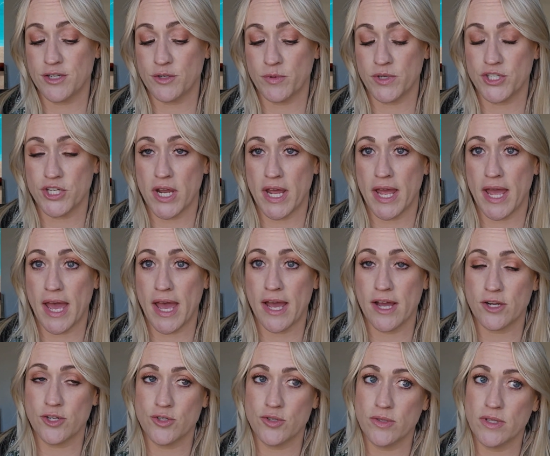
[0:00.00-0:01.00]
which I
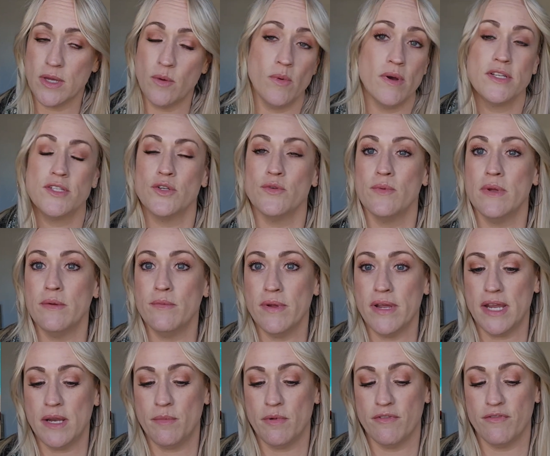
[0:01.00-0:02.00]
actually want to
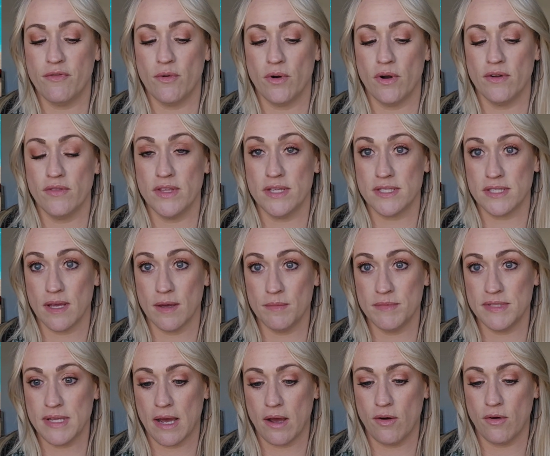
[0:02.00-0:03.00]
reread before this comes
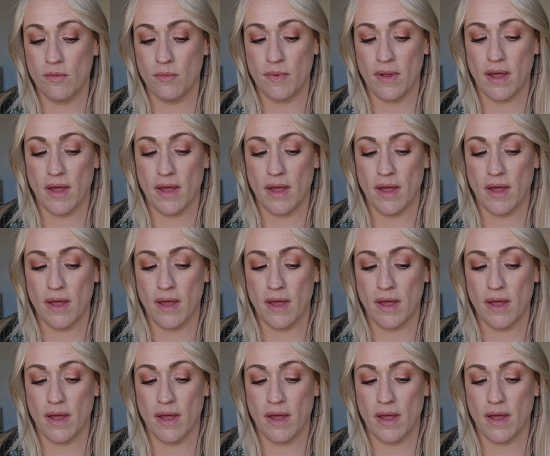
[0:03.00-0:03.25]
out.